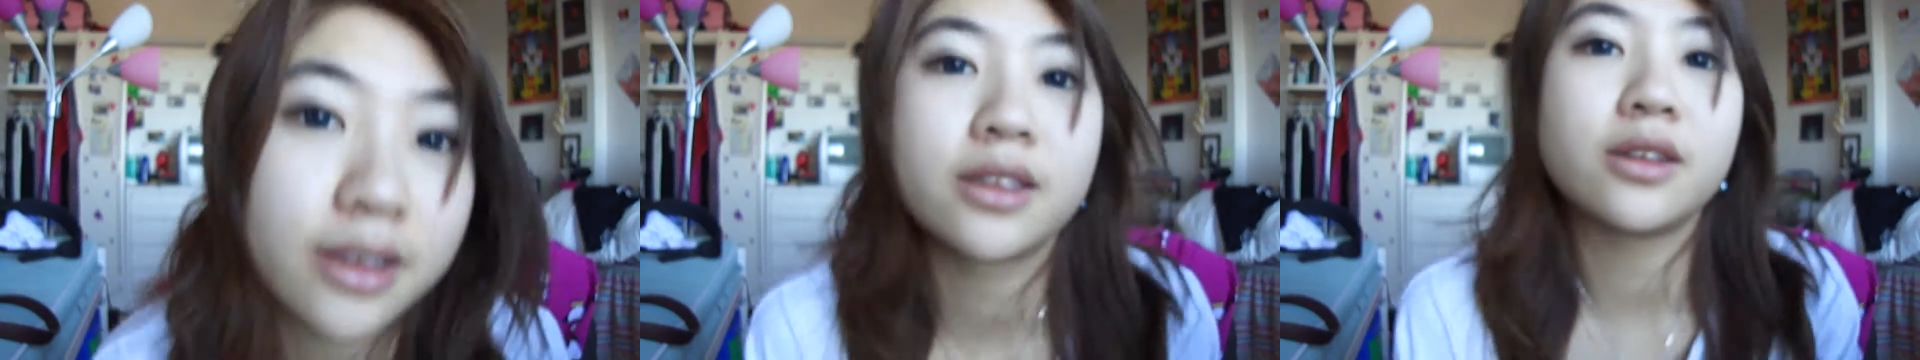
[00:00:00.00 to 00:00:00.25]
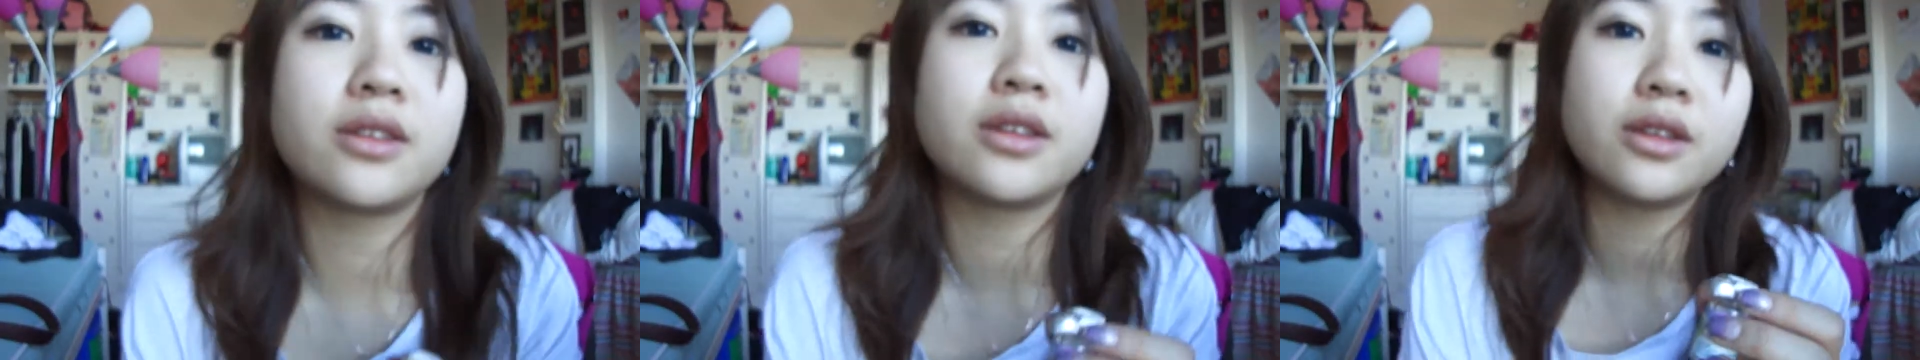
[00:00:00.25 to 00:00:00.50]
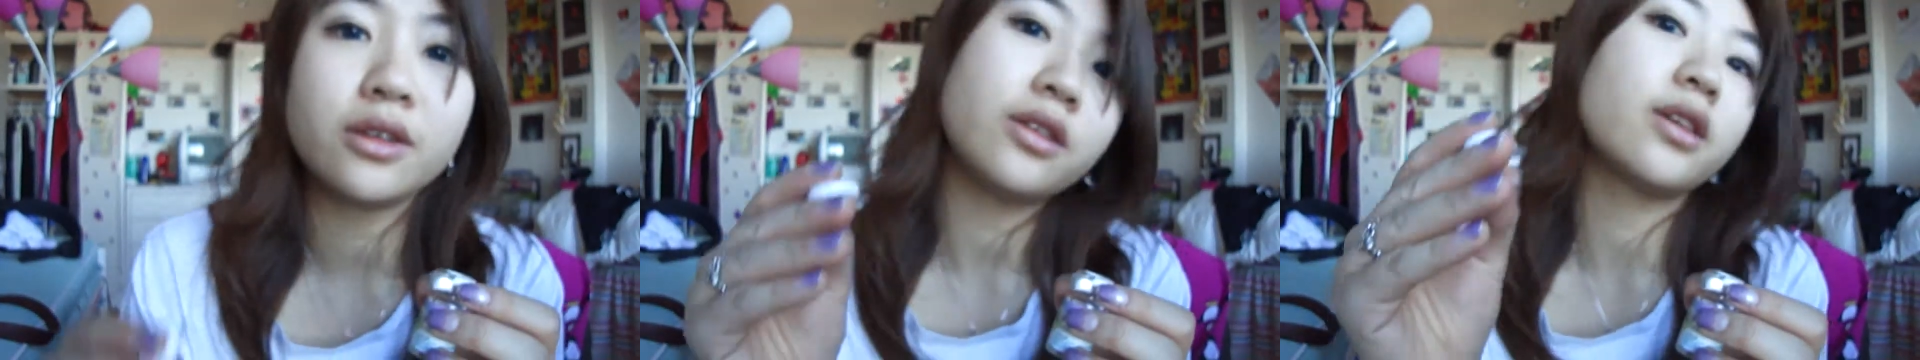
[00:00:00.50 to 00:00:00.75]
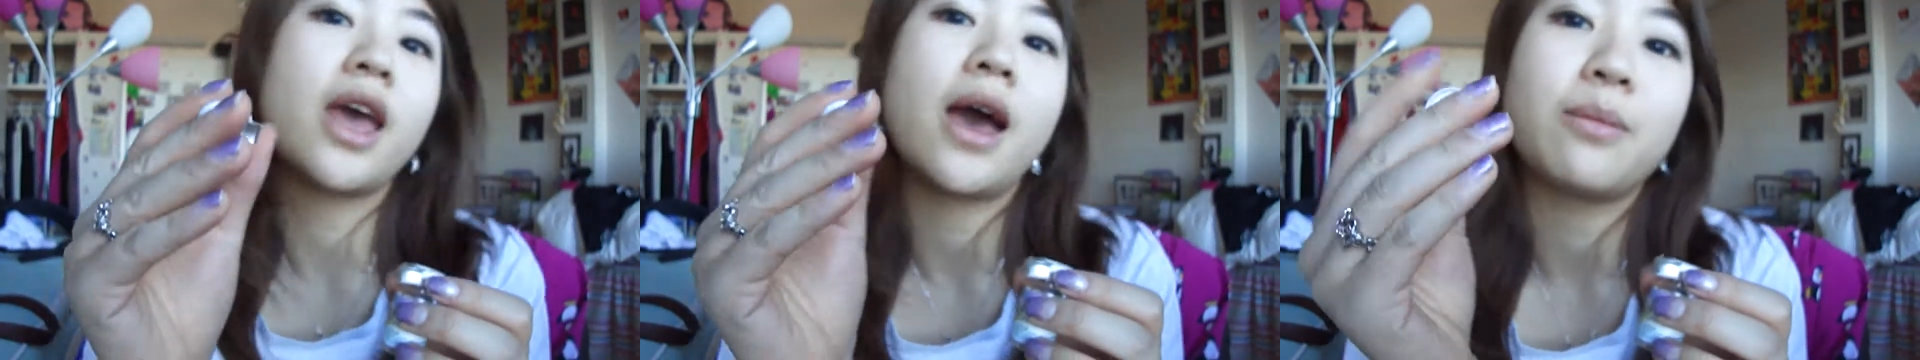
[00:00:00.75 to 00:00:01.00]
so the little
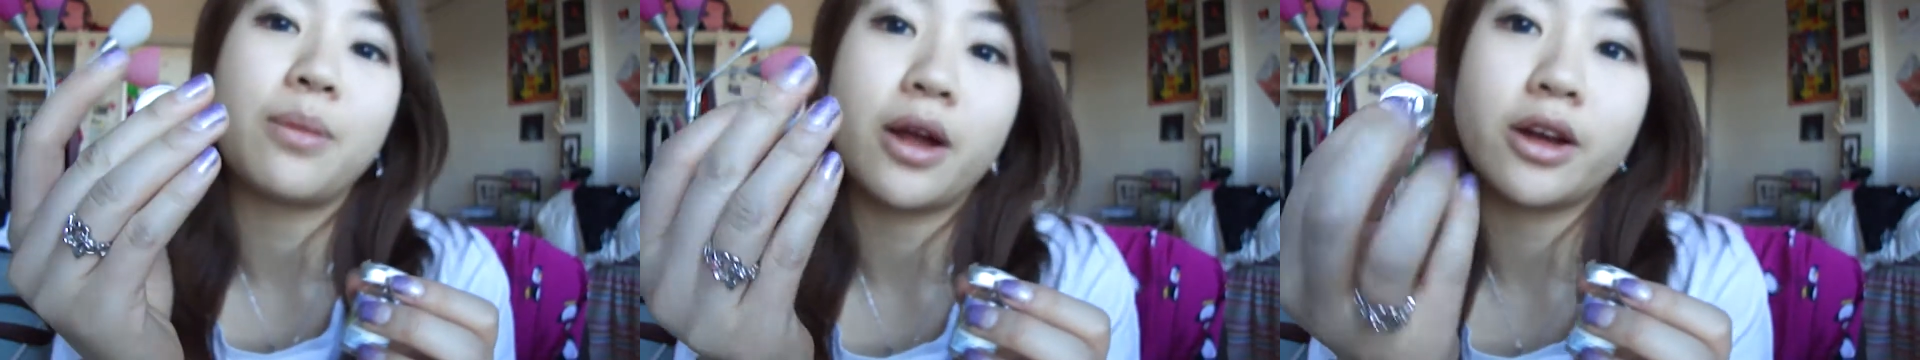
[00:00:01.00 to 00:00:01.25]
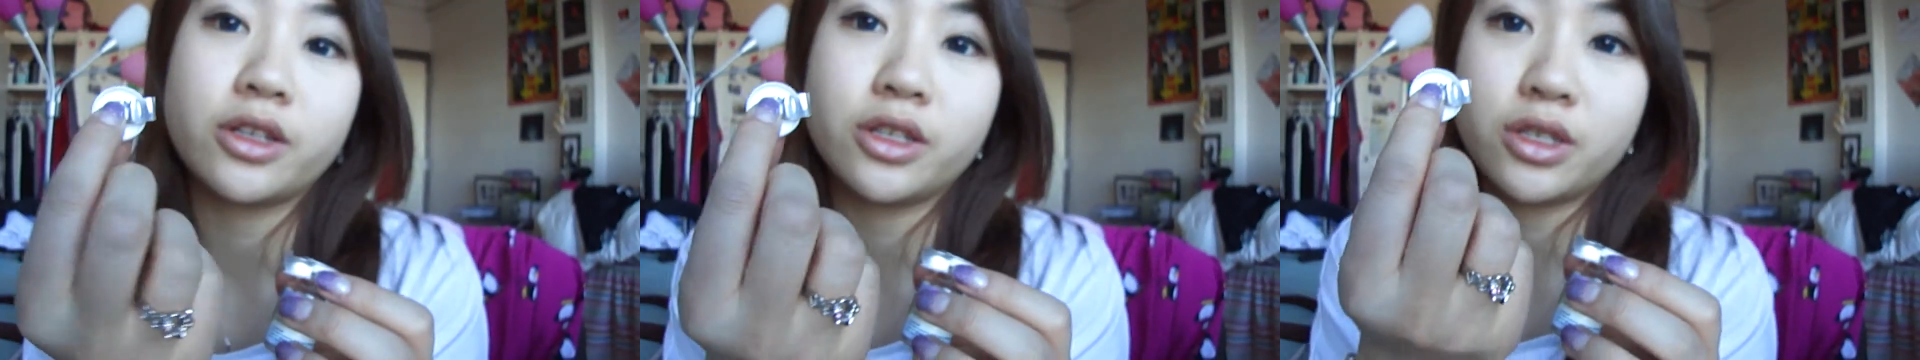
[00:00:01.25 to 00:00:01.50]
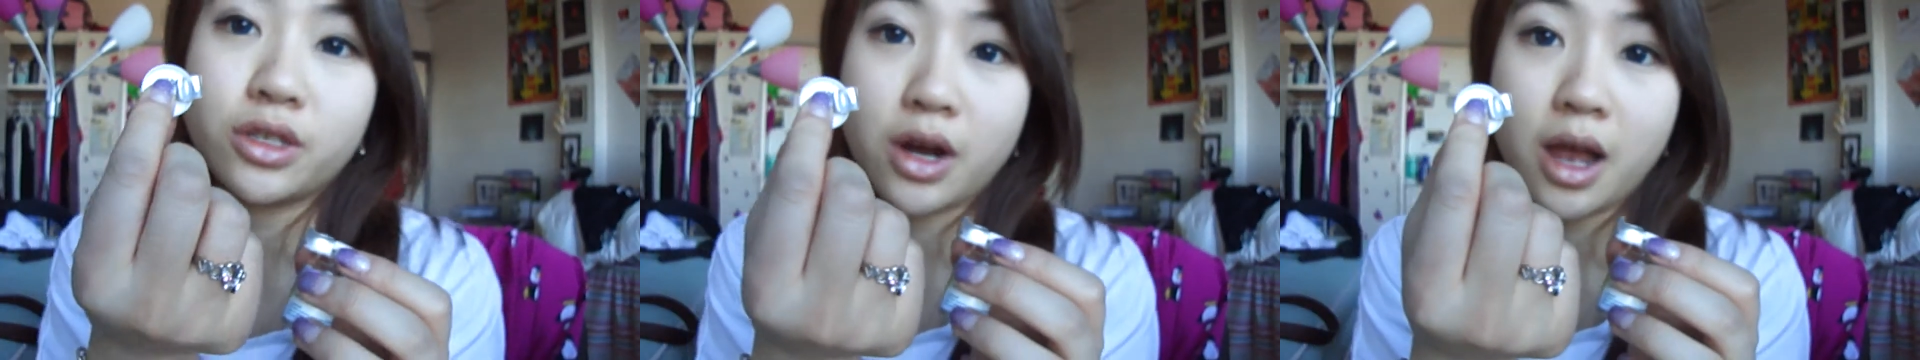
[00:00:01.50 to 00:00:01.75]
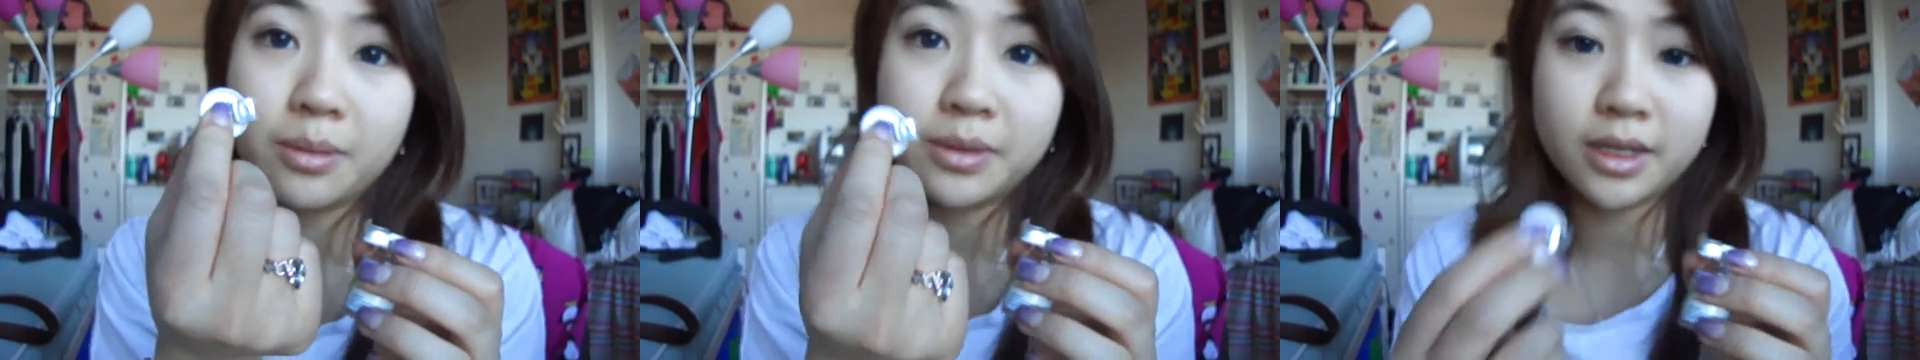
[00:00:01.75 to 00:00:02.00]
cap part just
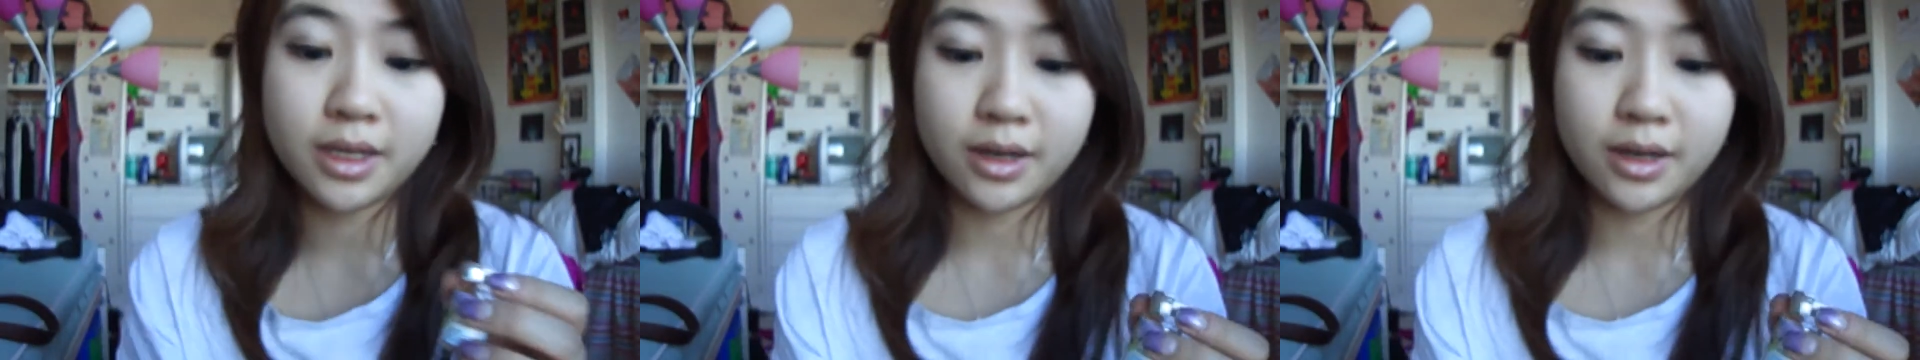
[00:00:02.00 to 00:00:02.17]
dropped,